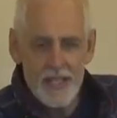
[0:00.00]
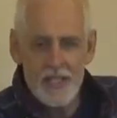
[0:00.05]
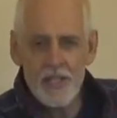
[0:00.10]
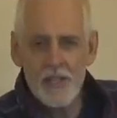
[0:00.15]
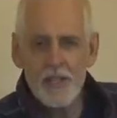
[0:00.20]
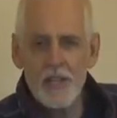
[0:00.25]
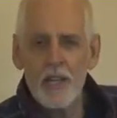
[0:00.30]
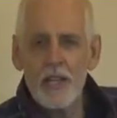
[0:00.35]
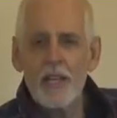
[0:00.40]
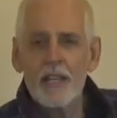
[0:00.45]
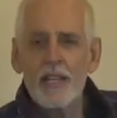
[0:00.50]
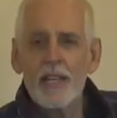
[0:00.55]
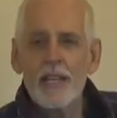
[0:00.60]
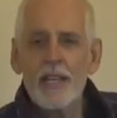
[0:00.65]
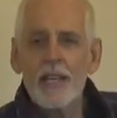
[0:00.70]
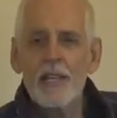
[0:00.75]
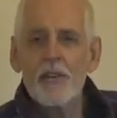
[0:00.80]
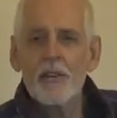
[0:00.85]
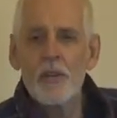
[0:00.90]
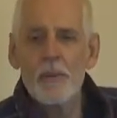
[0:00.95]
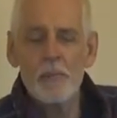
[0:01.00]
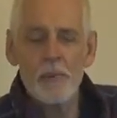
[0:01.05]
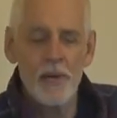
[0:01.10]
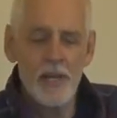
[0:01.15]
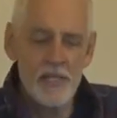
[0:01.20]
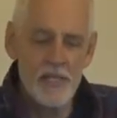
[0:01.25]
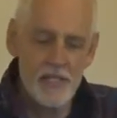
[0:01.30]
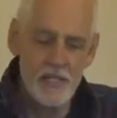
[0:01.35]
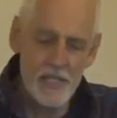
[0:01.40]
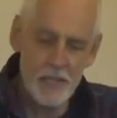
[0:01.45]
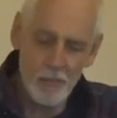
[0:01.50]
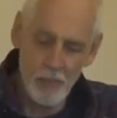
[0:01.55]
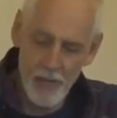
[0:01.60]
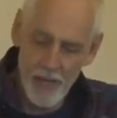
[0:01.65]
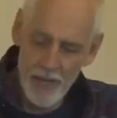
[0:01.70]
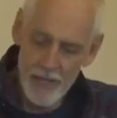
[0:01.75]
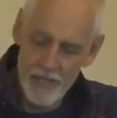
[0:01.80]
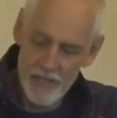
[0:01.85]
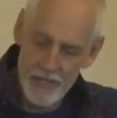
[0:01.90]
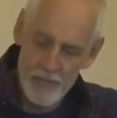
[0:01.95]
So you can get on the president's
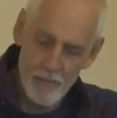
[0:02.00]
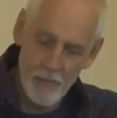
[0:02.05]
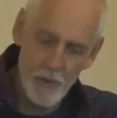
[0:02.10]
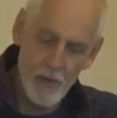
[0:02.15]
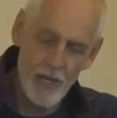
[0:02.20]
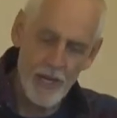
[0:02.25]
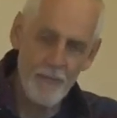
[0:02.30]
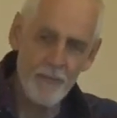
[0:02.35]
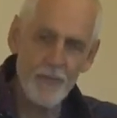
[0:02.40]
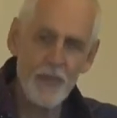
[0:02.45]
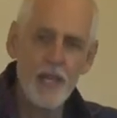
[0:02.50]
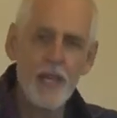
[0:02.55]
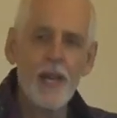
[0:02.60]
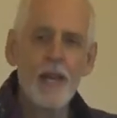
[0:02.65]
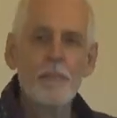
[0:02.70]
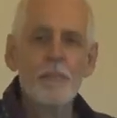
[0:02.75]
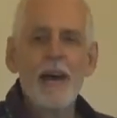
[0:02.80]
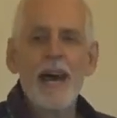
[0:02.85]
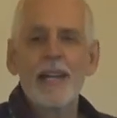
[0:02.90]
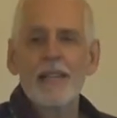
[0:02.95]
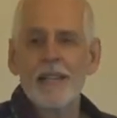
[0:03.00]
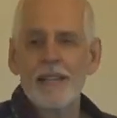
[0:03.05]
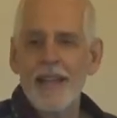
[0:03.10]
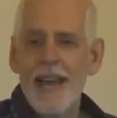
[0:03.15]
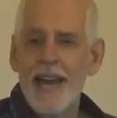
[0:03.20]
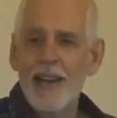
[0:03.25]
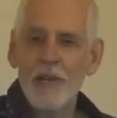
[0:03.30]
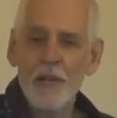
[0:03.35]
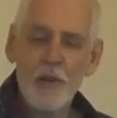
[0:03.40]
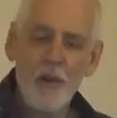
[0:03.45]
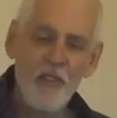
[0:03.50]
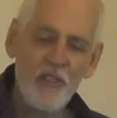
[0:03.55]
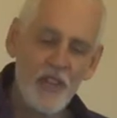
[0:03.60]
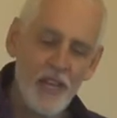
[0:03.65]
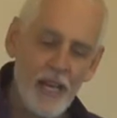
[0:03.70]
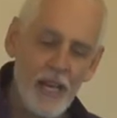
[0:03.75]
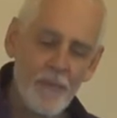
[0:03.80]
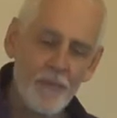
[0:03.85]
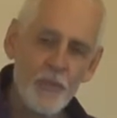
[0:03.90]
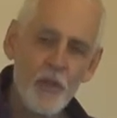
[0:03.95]
plane this morning. Yeah, back to that little
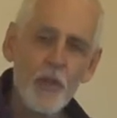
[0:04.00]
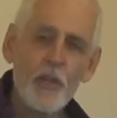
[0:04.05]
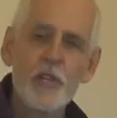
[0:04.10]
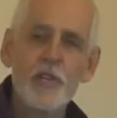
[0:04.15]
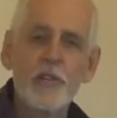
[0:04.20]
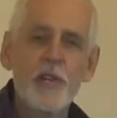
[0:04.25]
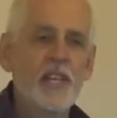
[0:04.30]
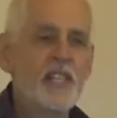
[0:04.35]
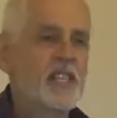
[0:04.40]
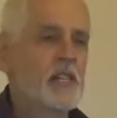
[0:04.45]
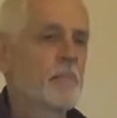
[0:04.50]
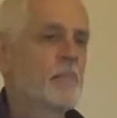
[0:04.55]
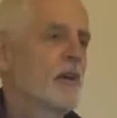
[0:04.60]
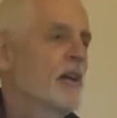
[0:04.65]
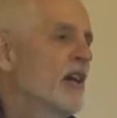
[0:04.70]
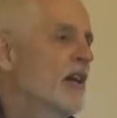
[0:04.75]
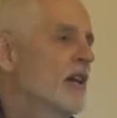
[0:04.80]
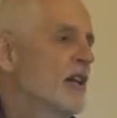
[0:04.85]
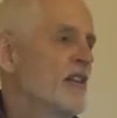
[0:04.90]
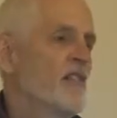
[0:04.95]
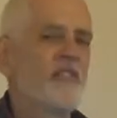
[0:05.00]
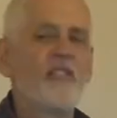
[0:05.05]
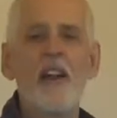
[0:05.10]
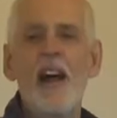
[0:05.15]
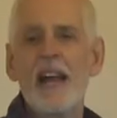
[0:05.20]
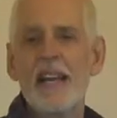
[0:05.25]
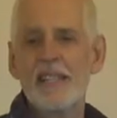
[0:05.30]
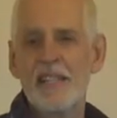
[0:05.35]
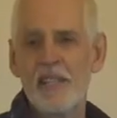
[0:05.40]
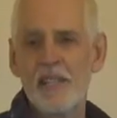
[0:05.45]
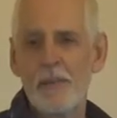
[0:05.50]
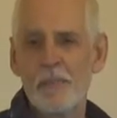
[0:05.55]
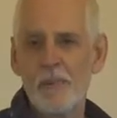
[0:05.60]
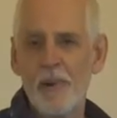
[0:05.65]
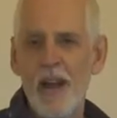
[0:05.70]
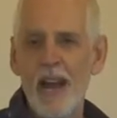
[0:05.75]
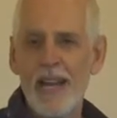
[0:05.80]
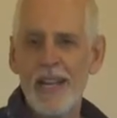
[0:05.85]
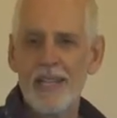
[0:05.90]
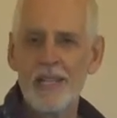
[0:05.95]
thing. You can dress a burger and fries up
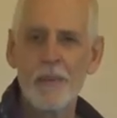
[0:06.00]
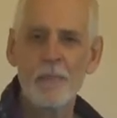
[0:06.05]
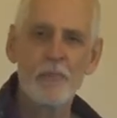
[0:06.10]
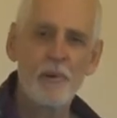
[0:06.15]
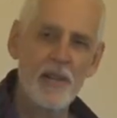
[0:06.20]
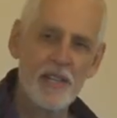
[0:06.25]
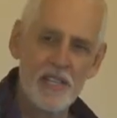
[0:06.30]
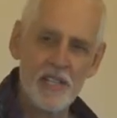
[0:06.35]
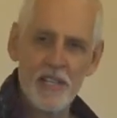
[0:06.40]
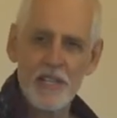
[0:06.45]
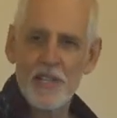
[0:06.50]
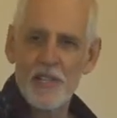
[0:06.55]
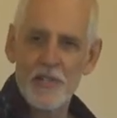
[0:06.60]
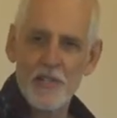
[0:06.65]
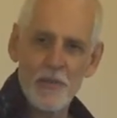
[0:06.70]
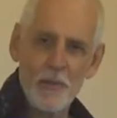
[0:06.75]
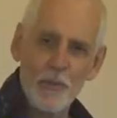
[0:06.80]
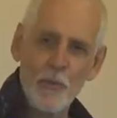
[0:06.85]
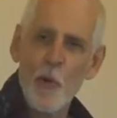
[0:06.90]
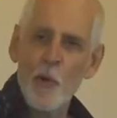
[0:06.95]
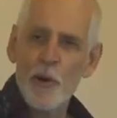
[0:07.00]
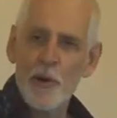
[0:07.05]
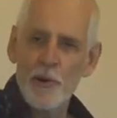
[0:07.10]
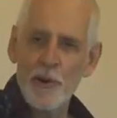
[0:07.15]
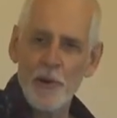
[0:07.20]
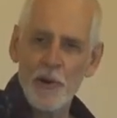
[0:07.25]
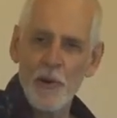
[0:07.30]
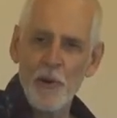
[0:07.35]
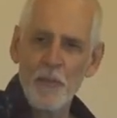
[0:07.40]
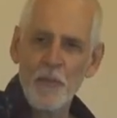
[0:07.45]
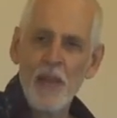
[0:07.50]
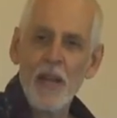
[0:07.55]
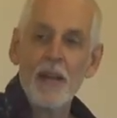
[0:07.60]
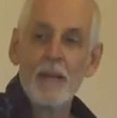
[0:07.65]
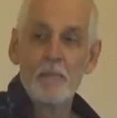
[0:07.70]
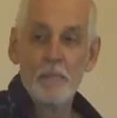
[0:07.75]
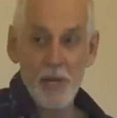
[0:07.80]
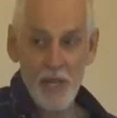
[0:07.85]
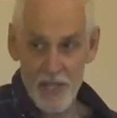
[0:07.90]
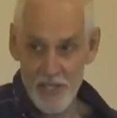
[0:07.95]
right in the presidential wardrobe,
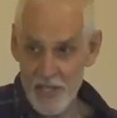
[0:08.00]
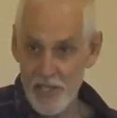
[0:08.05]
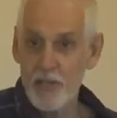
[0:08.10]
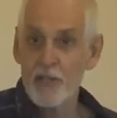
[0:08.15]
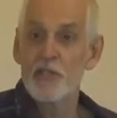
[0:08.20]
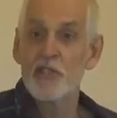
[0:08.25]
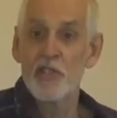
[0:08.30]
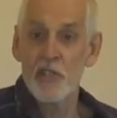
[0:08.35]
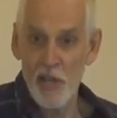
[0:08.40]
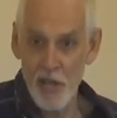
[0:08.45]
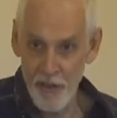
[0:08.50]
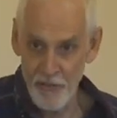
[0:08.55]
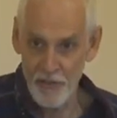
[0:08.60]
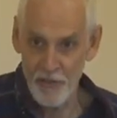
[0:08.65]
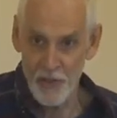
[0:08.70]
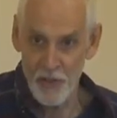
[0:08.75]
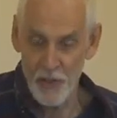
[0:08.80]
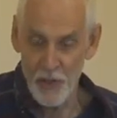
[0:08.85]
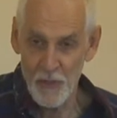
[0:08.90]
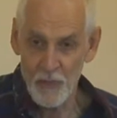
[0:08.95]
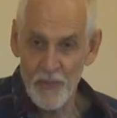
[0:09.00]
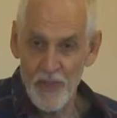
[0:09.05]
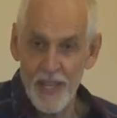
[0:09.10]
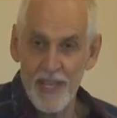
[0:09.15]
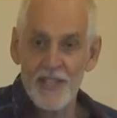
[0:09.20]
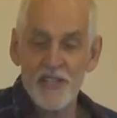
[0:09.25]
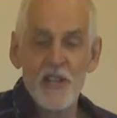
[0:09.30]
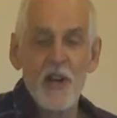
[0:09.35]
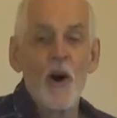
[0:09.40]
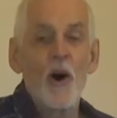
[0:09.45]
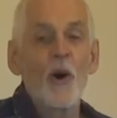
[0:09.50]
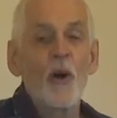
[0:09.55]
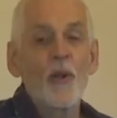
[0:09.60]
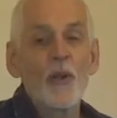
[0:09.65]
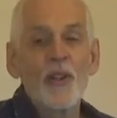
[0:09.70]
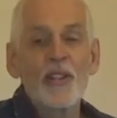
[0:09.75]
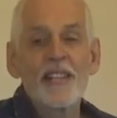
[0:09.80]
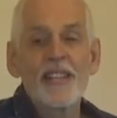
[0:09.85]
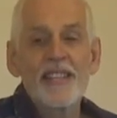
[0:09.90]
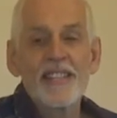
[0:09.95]
but it's still junk food. It's
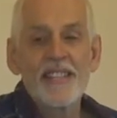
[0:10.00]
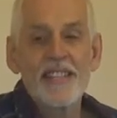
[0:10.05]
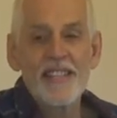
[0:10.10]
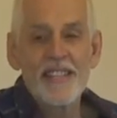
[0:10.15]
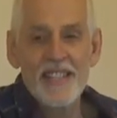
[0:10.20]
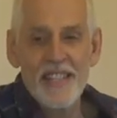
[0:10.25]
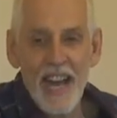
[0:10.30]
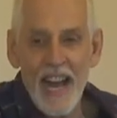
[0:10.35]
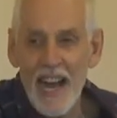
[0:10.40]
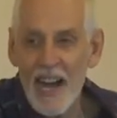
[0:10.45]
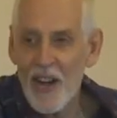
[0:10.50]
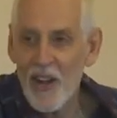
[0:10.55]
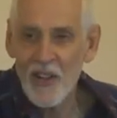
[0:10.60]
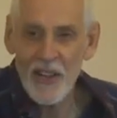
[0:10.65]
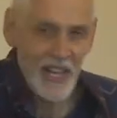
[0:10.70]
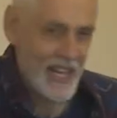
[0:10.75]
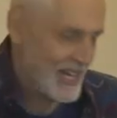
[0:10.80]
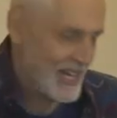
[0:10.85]
all style